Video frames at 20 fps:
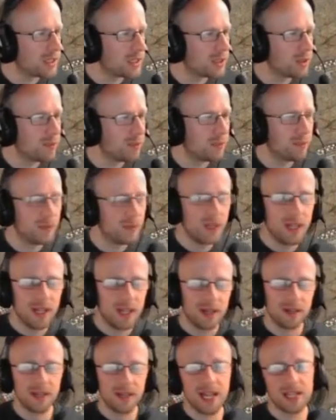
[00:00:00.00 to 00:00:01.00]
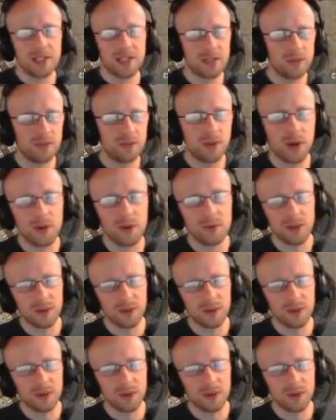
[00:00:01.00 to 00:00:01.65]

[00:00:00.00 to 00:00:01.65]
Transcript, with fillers: some lesser Ro-